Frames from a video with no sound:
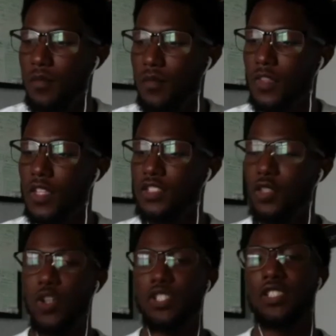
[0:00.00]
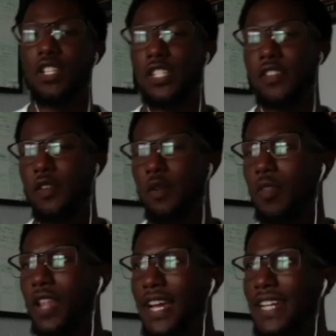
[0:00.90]
So once you start generating
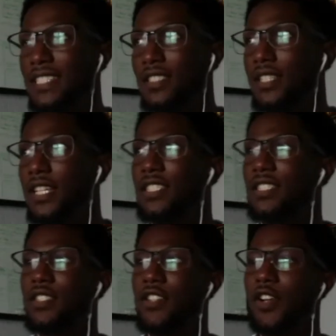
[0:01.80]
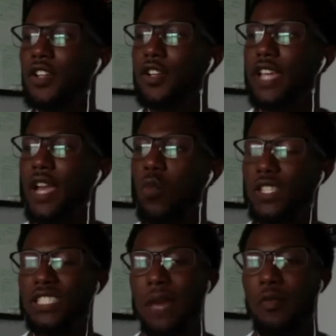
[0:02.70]
replies, you're going to look at what
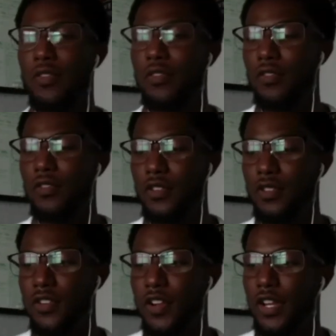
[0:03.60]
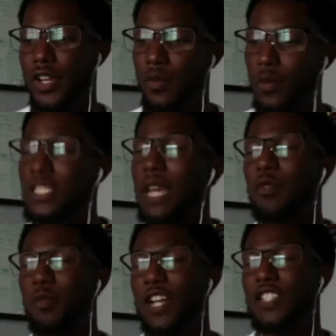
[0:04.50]
type of
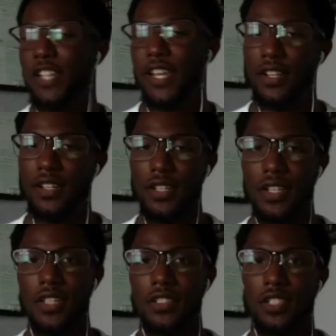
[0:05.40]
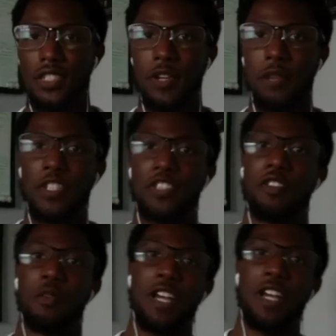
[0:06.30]
replies you're getting. So there's pretty much three
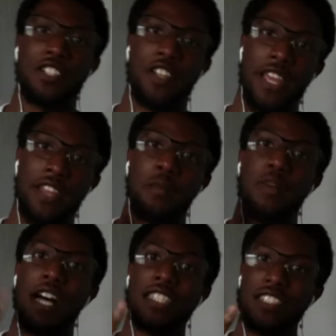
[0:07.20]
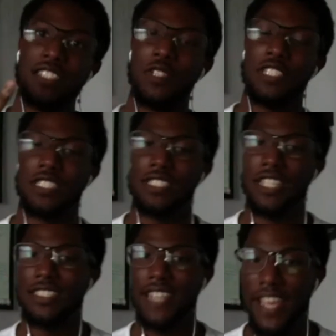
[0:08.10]
replies you're going to get. The positive, which says,
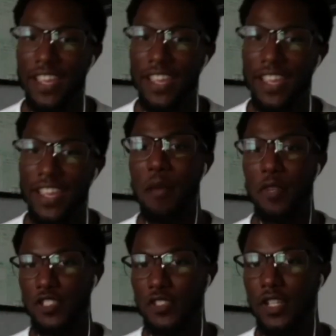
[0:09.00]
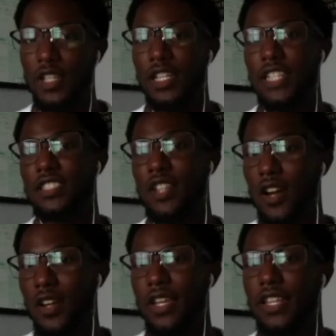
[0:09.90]
hey, I'm interested, let's talk, and they give